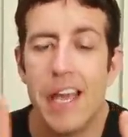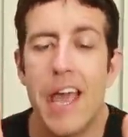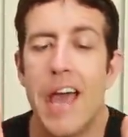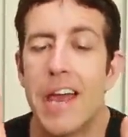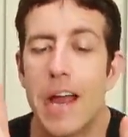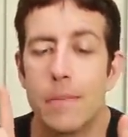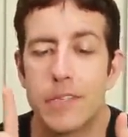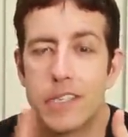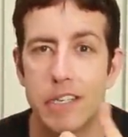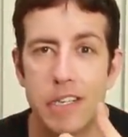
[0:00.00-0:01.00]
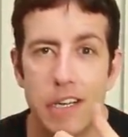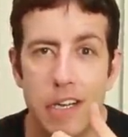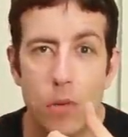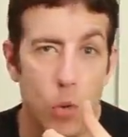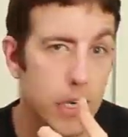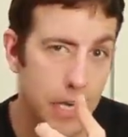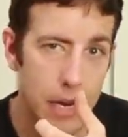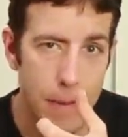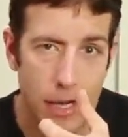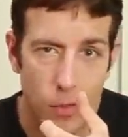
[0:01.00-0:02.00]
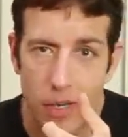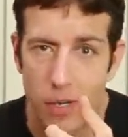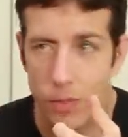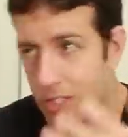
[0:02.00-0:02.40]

and I'm still uh, working on my career,